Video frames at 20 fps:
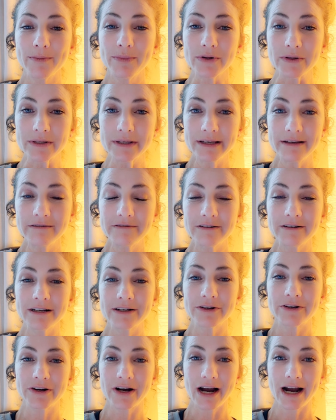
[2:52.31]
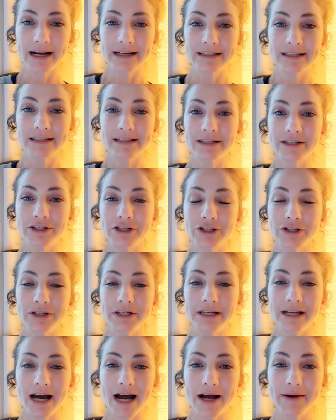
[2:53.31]
believer in Christ should
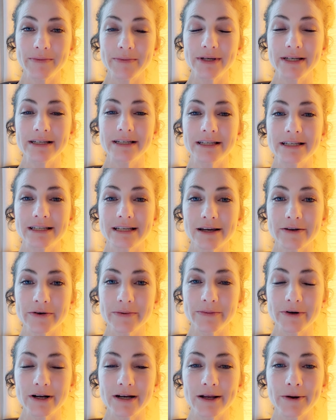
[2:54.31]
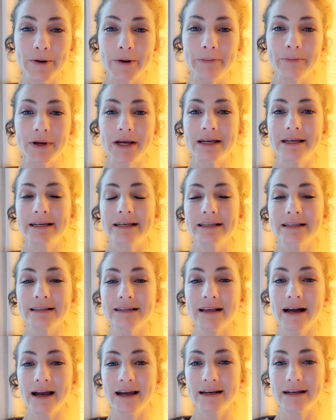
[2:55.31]
not be celebrating or making
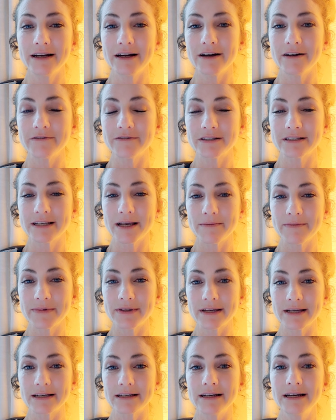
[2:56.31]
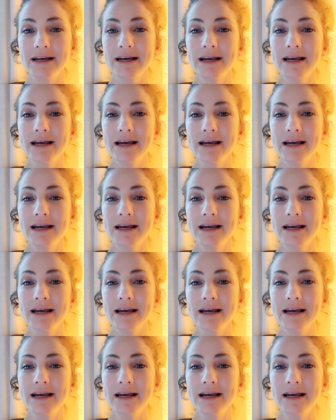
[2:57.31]
light of something